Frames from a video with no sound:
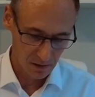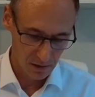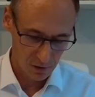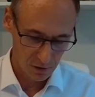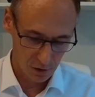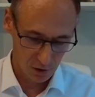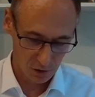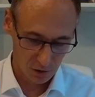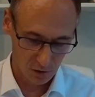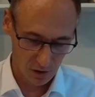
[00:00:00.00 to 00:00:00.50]

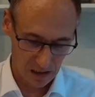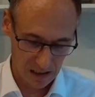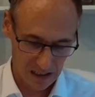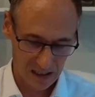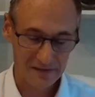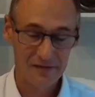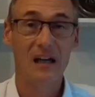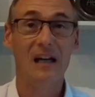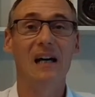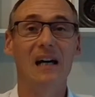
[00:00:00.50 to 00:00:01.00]
So
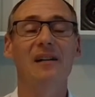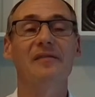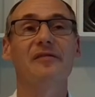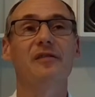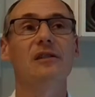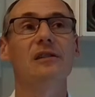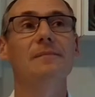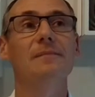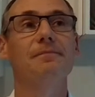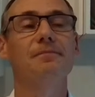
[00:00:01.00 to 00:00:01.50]
I have
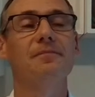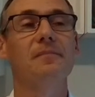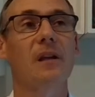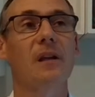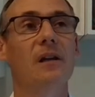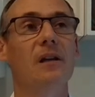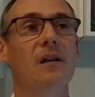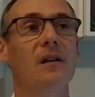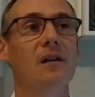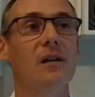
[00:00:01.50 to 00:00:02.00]

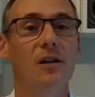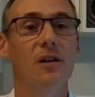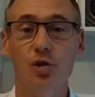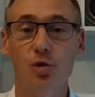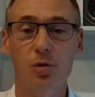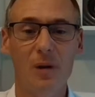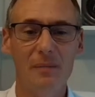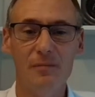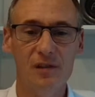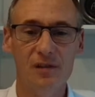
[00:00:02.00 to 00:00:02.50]
a
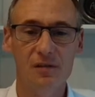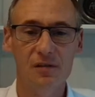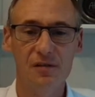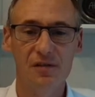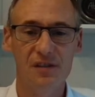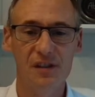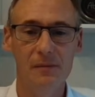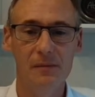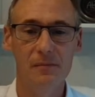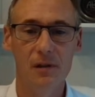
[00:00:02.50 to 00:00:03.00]

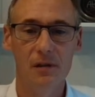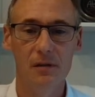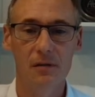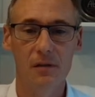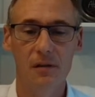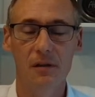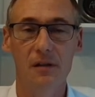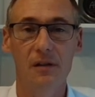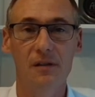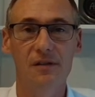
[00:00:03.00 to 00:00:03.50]
tremendous team
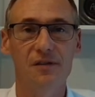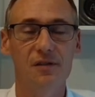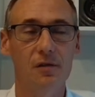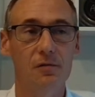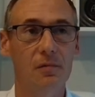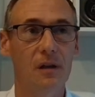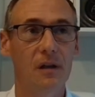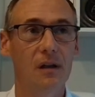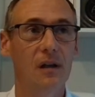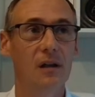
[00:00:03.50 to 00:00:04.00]

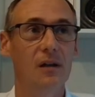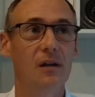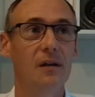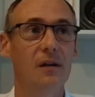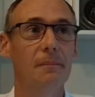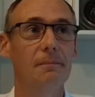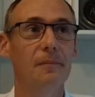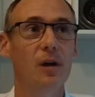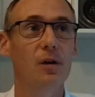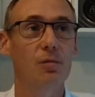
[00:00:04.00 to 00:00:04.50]

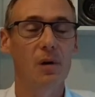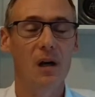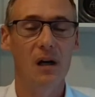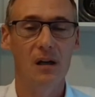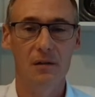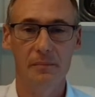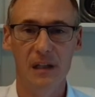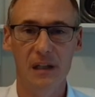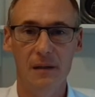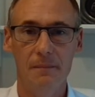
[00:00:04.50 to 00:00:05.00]

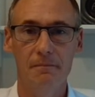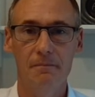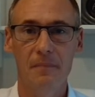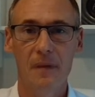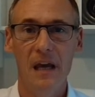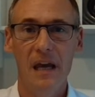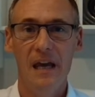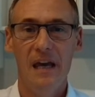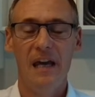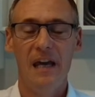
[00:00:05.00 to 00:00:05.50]
around me,
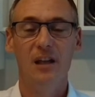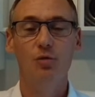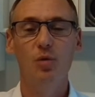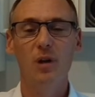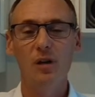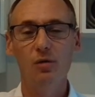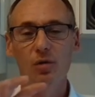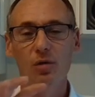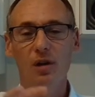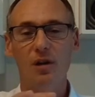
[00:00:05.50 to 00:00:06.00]
and
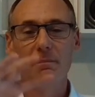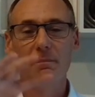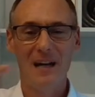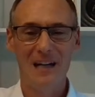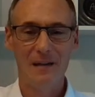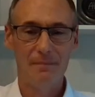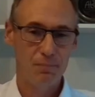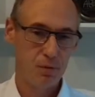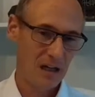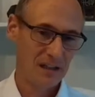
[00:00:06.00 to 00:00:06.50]
we work
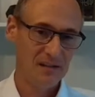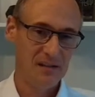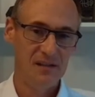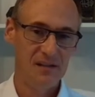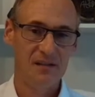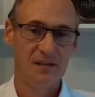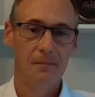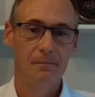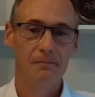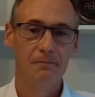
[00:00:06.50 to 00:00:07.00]
by
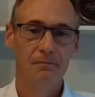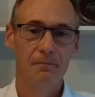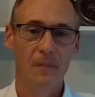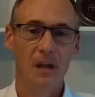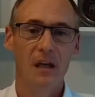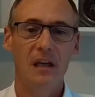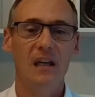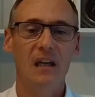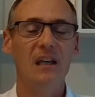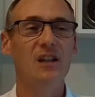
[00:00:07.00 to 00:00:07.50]
practice.
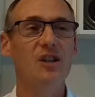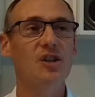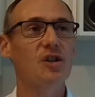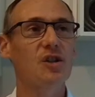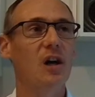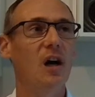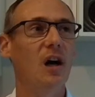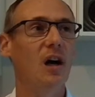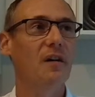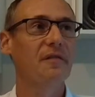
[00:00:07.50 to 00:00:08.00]
Each
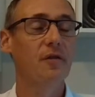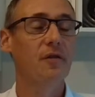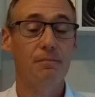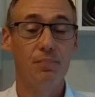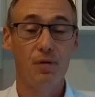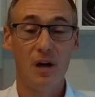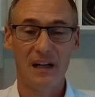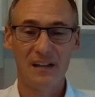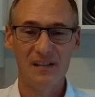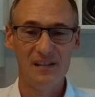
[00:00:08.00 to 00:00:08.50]
of the
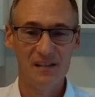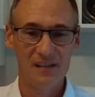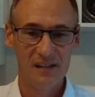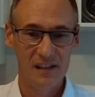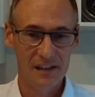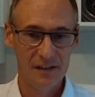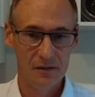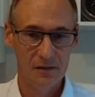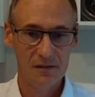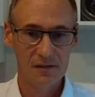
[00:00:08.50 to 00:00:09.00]
practice
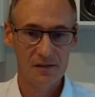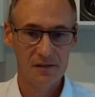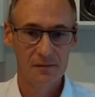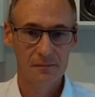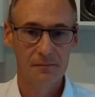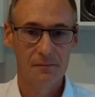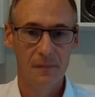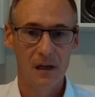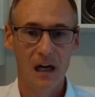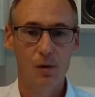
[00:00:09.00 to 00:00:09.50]
leaders
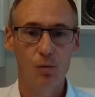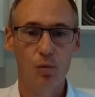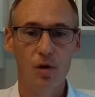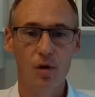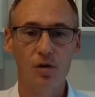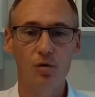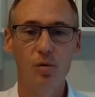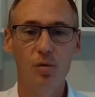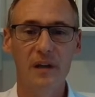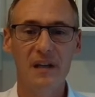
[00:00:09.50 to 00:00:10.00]
I
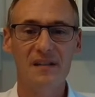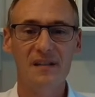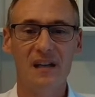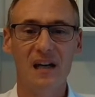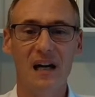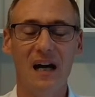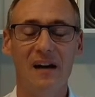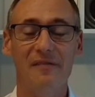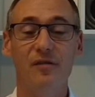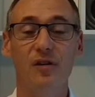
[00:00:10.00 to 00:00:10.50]
work with
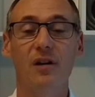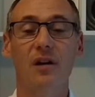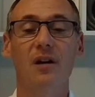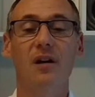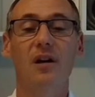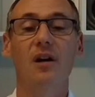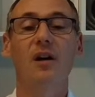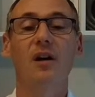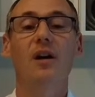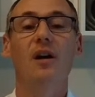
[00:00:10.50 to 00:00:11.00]
have
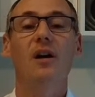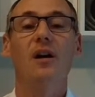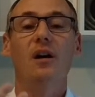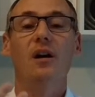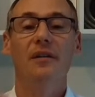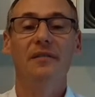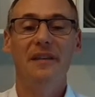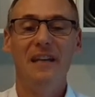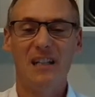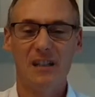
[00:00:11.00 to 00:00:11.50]

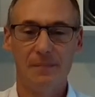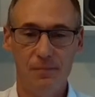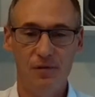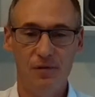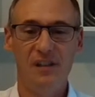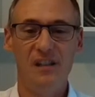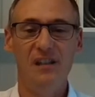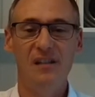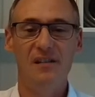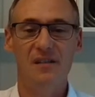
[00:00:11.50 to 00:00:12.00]
an
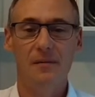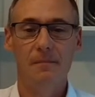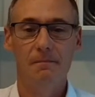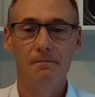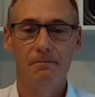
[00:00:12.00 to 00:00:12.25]
expertise